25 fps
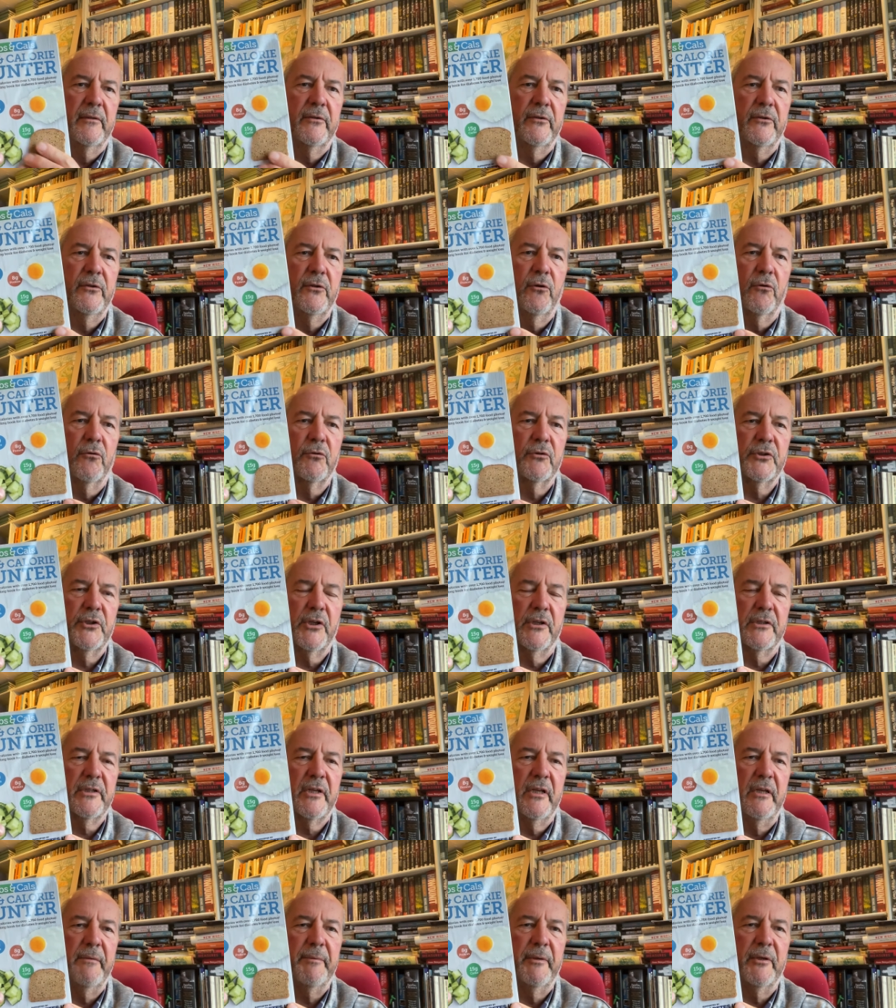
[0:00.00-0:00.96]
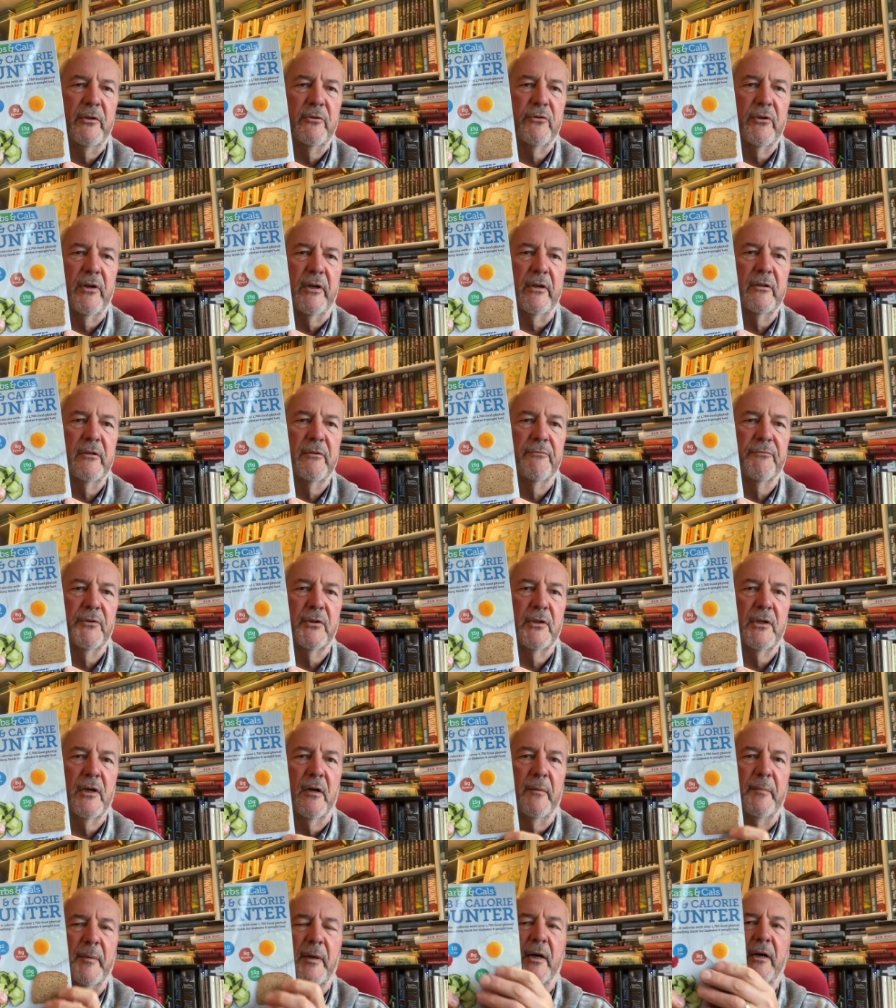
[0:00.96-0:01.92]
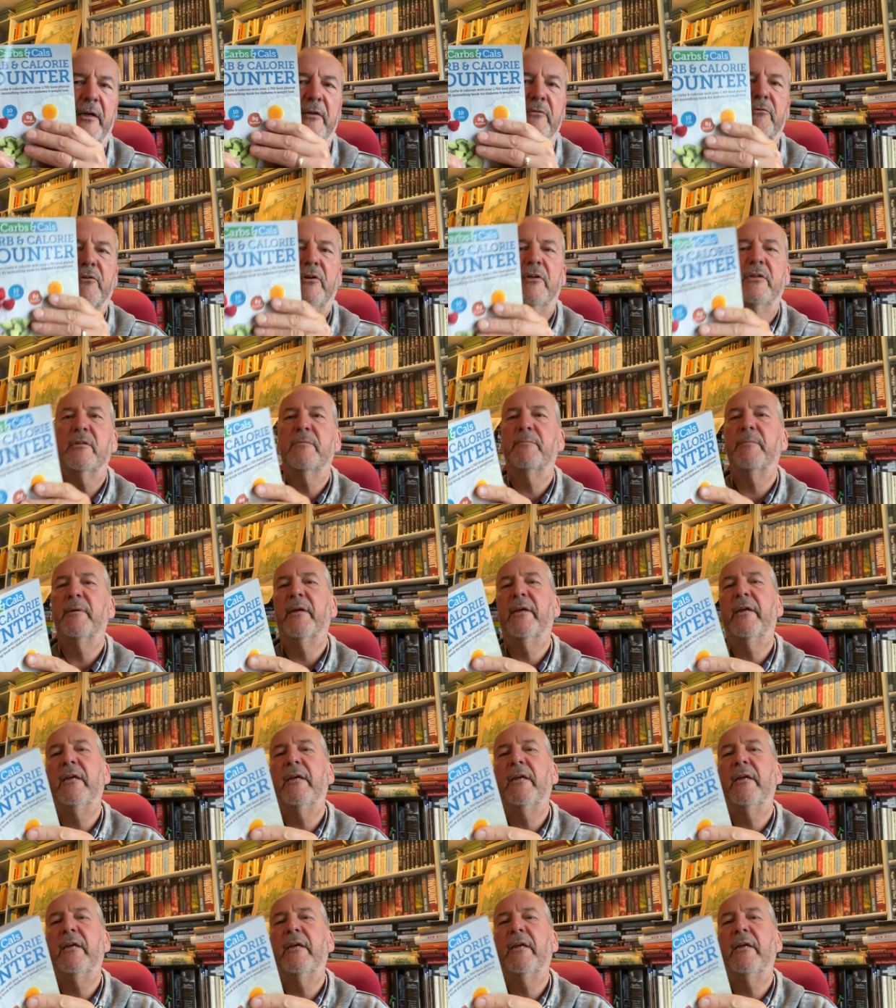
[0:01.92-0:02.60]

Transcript: not just keeping track of your carbohydrates, but